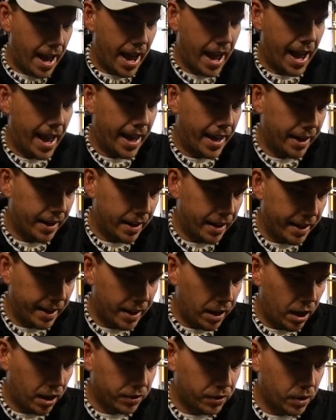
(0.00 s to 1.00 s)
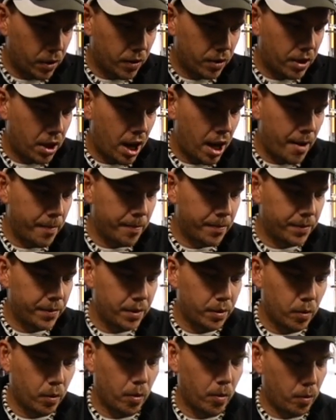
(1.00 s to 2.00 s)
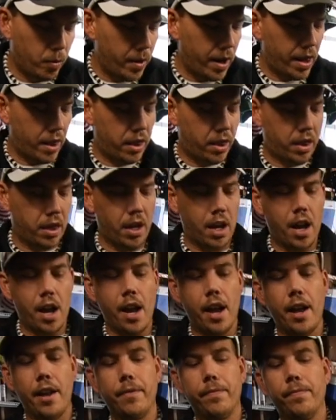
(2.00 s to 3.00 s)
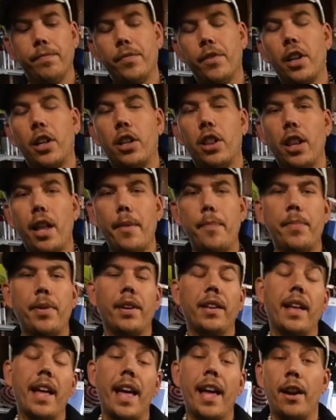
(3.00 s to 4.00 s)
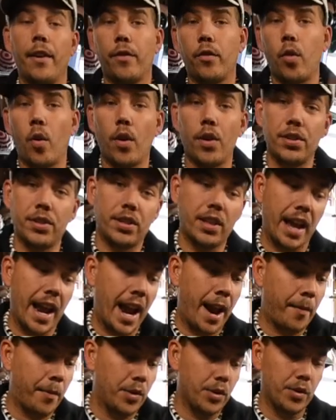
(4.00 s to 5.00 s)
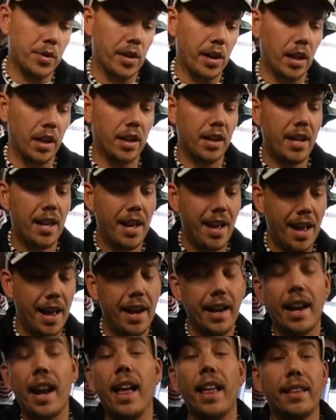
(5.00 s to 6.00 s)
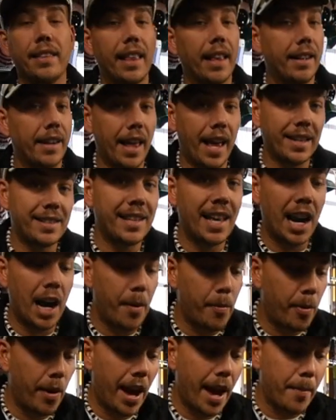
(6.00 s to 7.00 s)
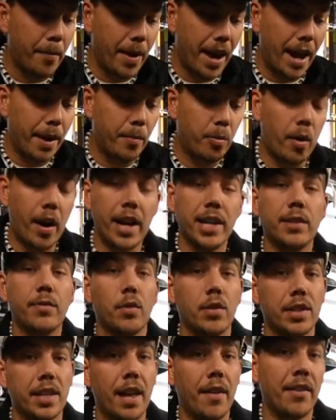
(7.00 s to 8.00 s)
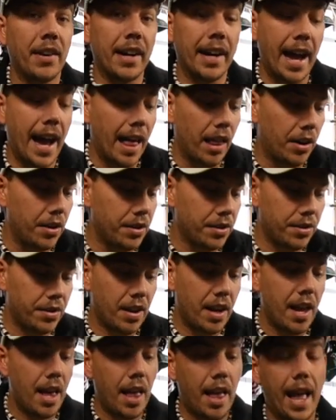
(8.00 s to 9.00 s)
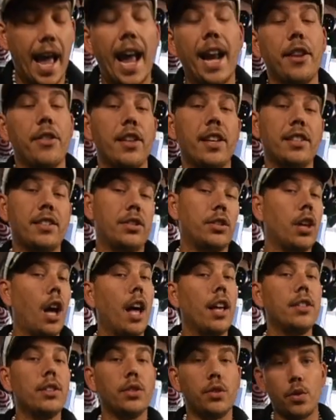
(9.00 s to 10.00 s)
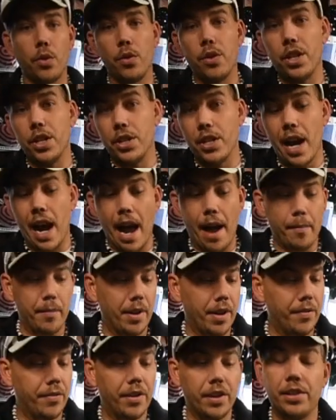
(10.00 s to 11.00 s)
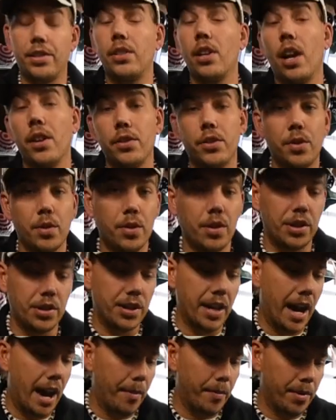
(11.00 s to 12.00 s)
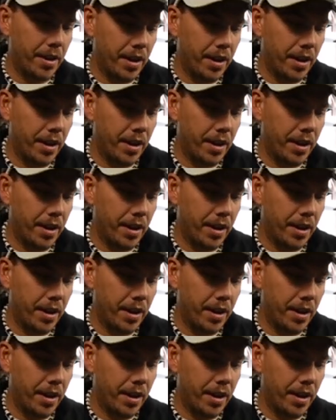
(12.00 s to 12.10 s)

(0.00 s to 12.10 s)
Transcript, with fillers: And it also comes with uh, the clip and, of course, the hammer drill. Now, that's not a bad price for seventy dollars. And this does do the job. This does do the job.